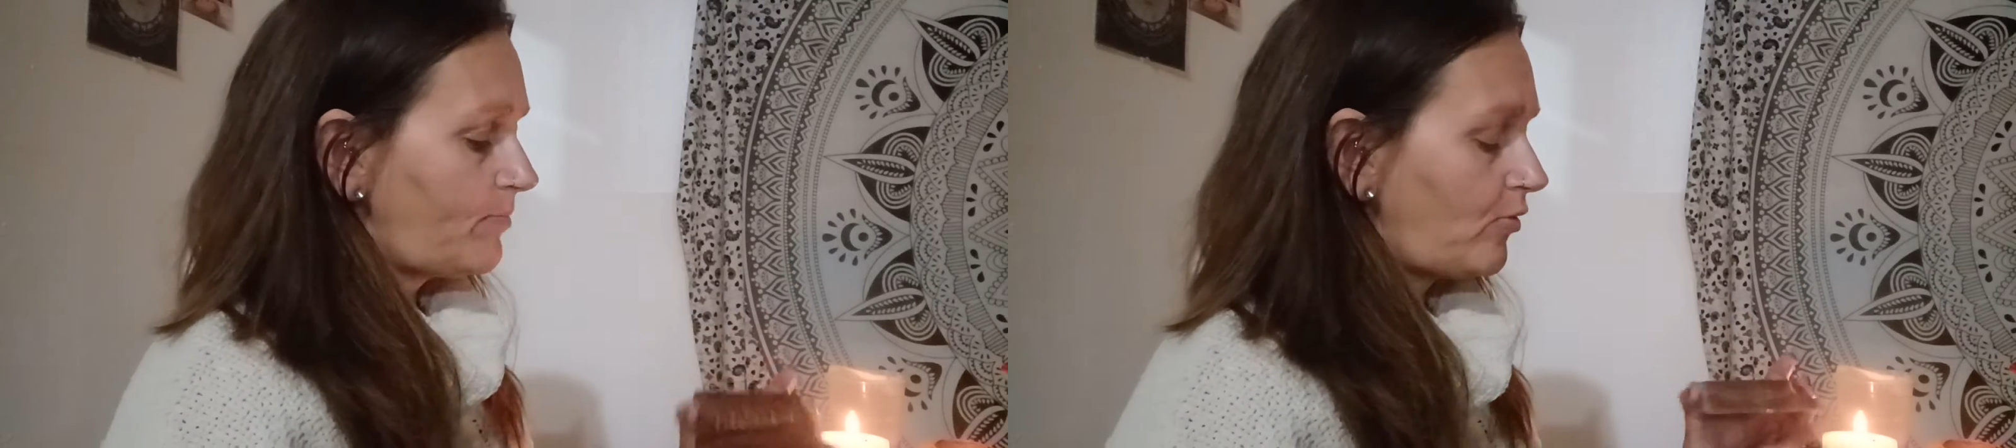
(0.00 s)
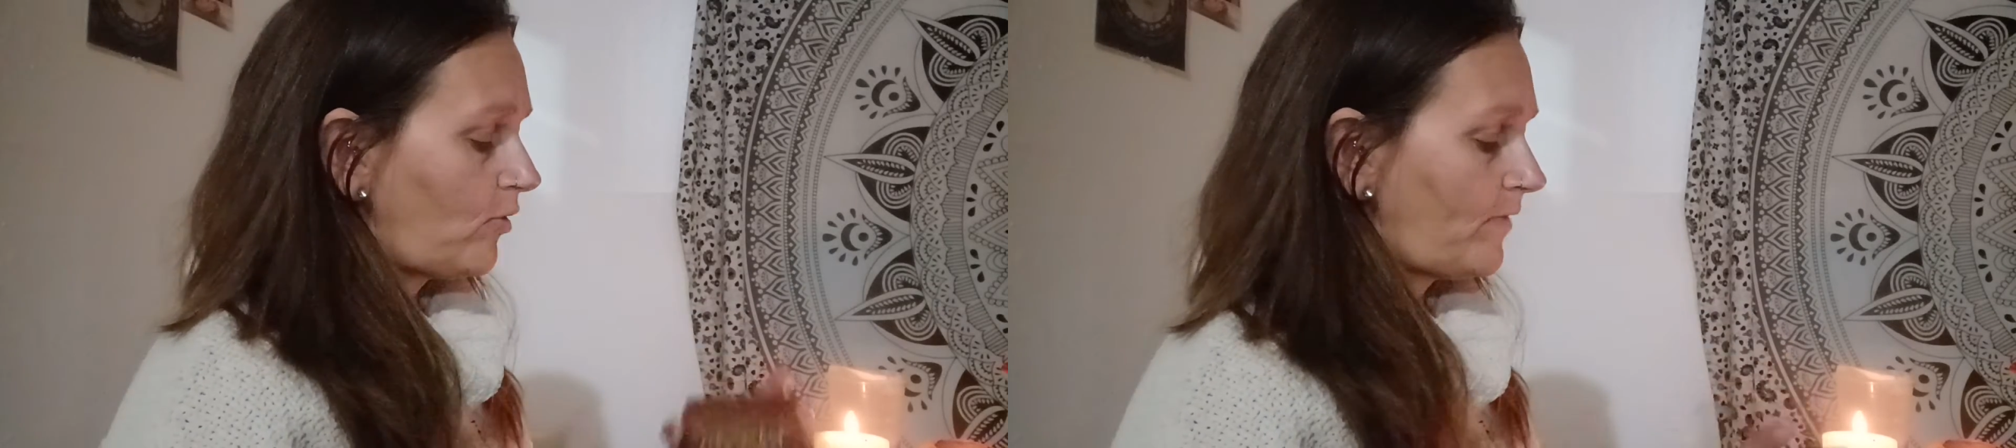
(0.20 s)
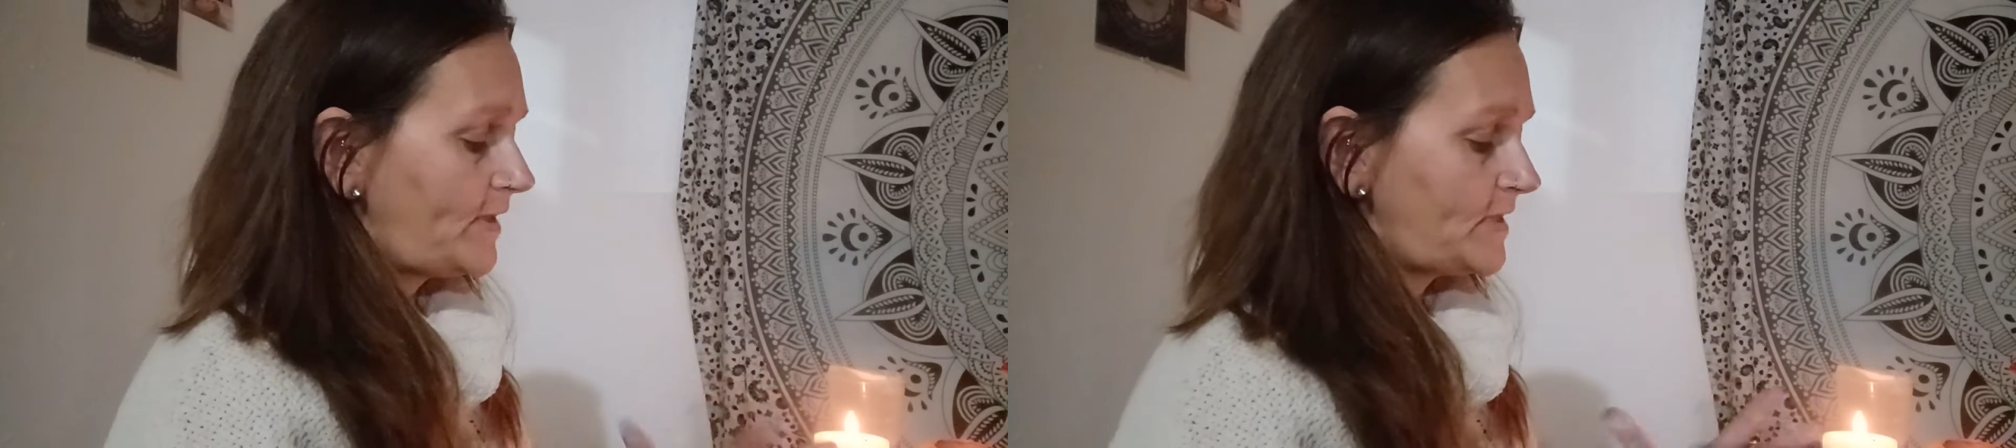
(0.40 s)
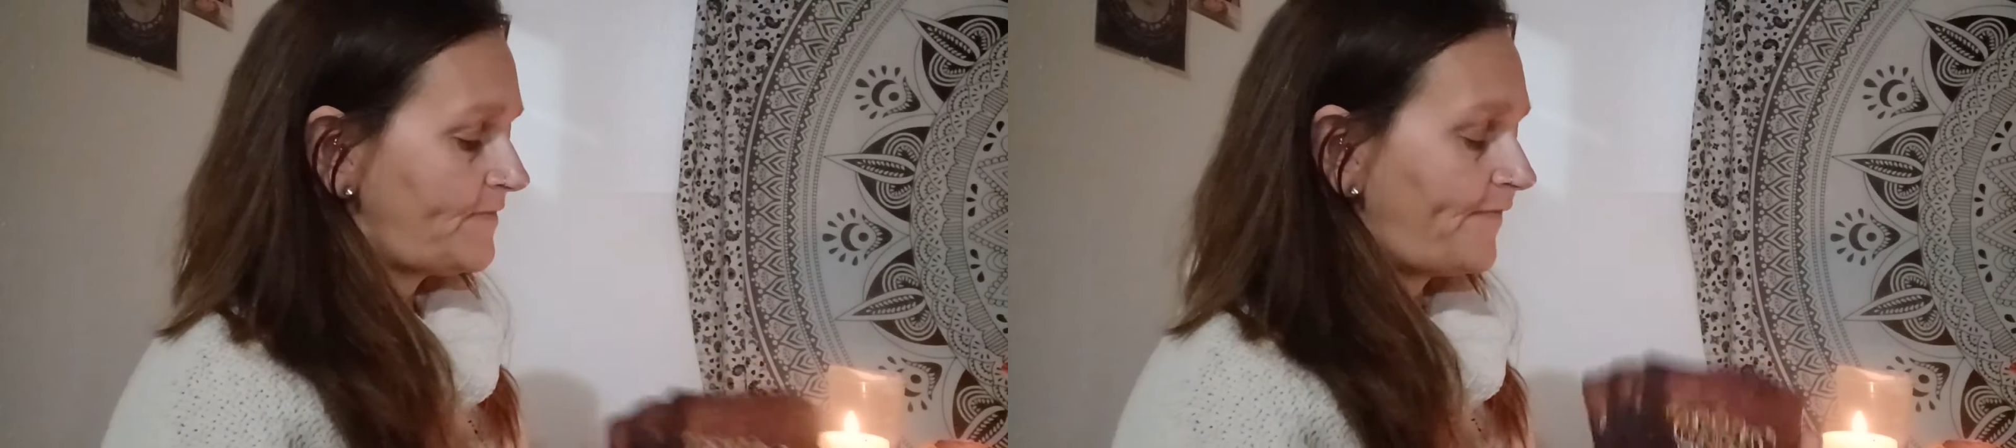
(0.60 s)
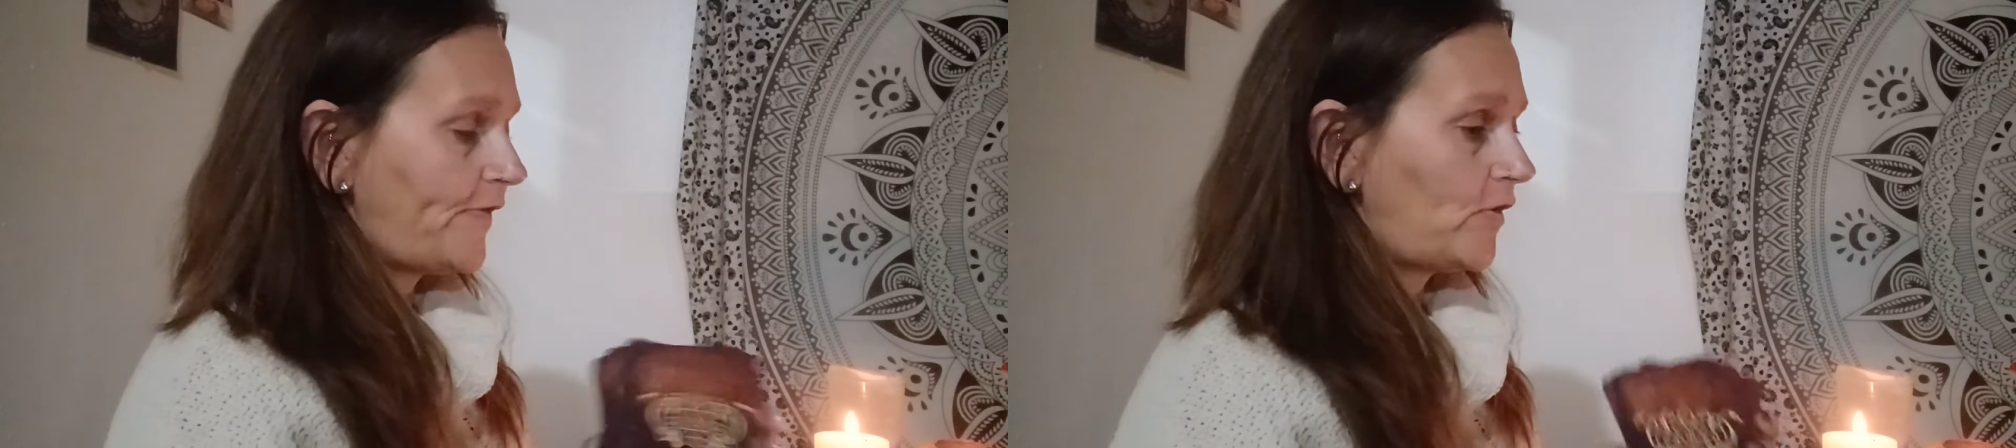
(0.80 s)
to pull this
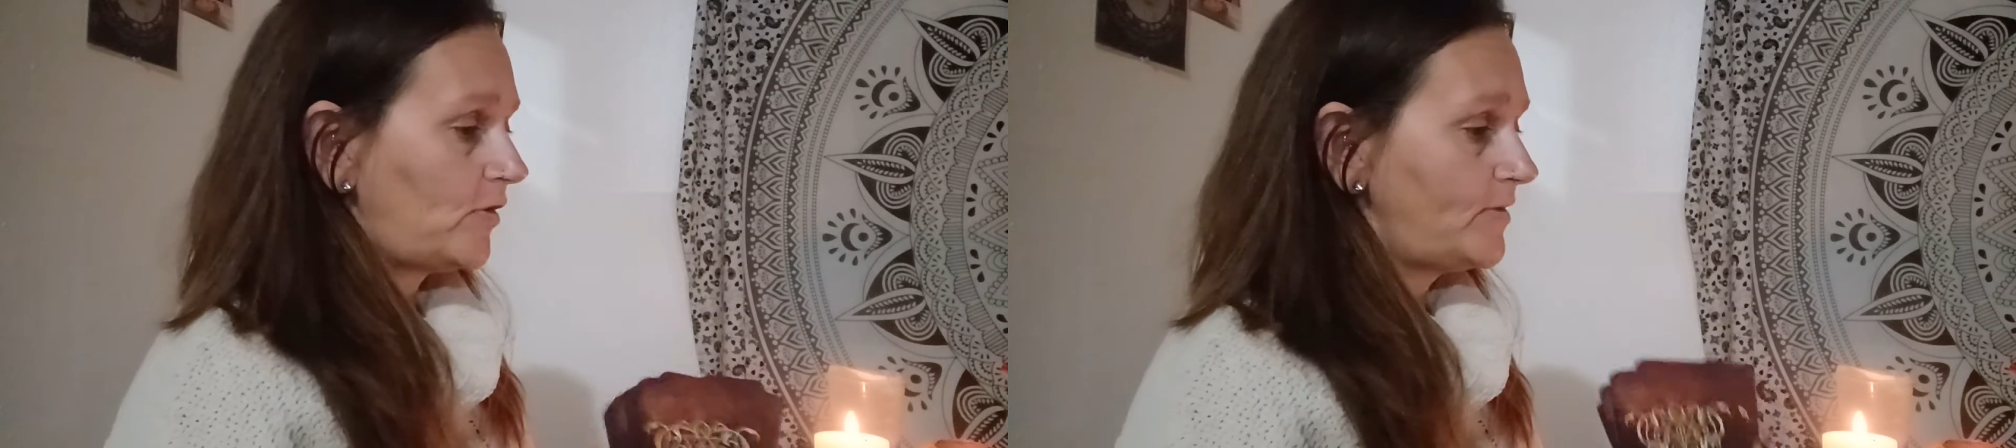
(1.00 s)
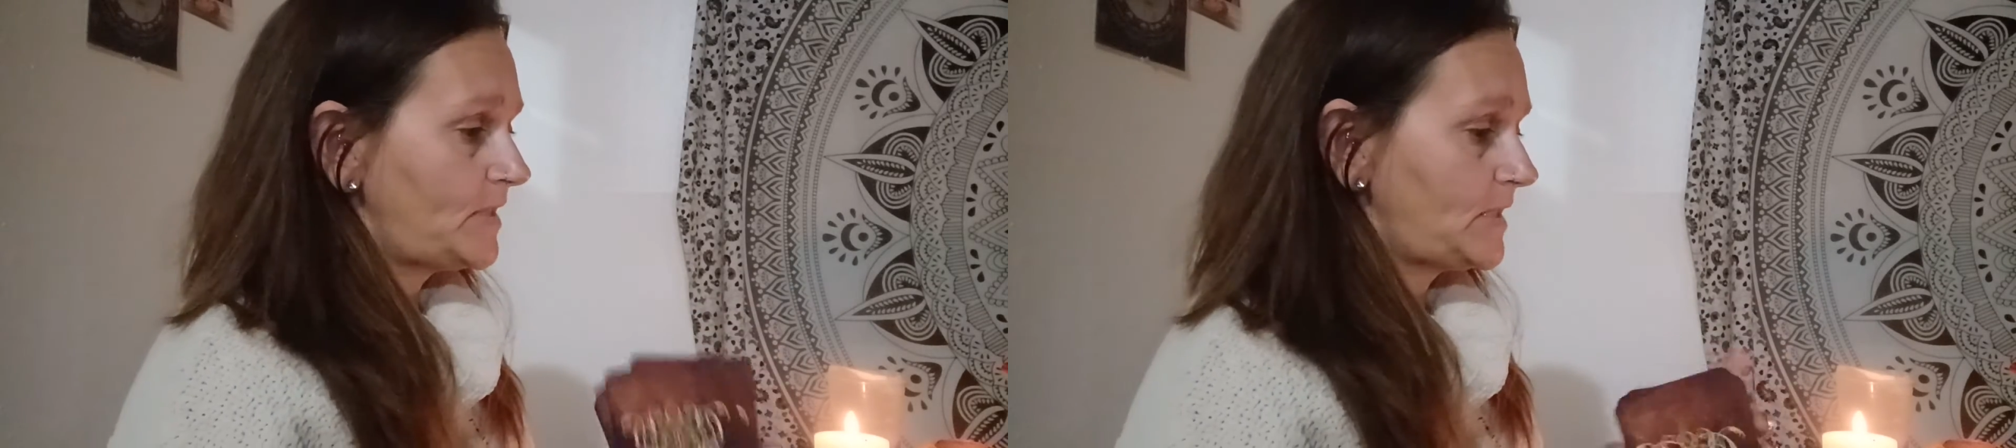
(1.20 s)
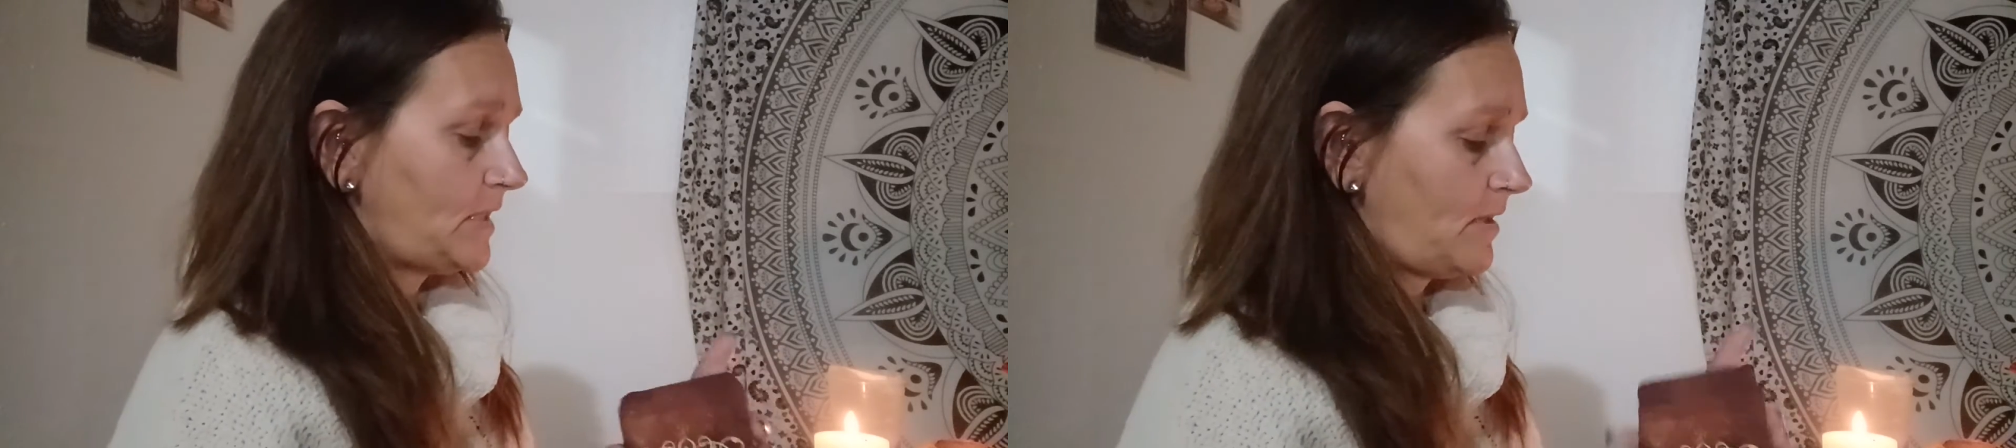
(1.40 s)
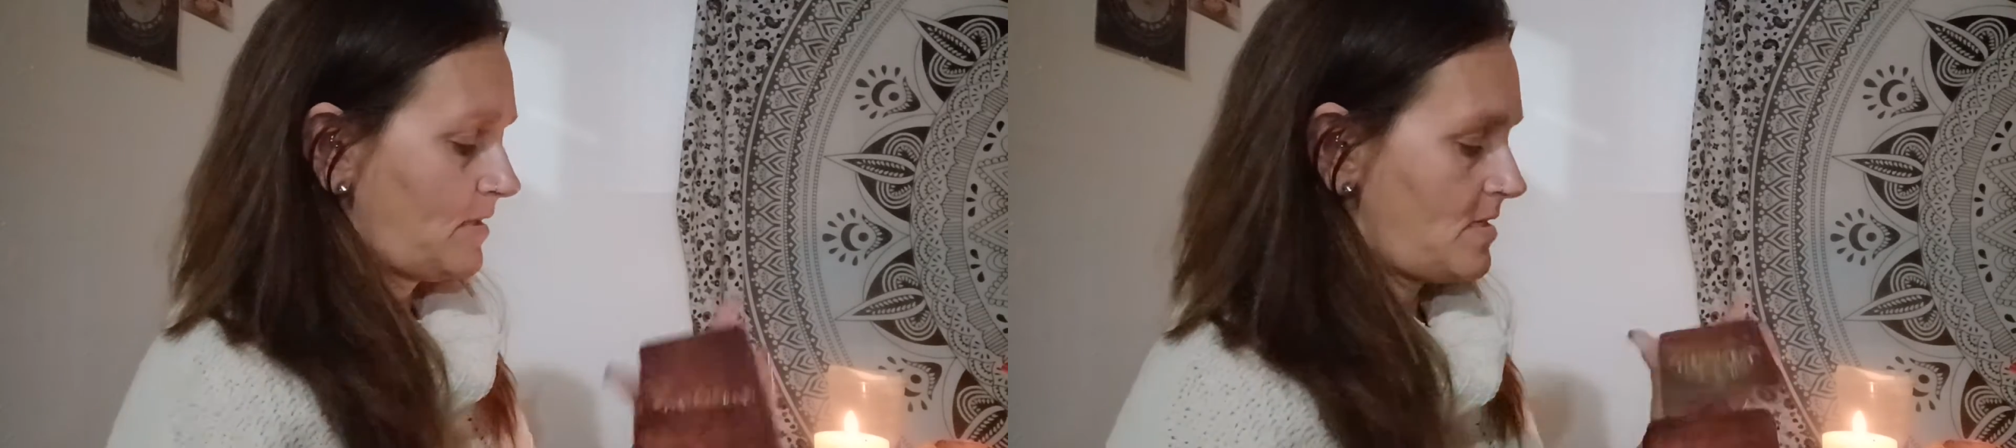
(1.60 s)
first.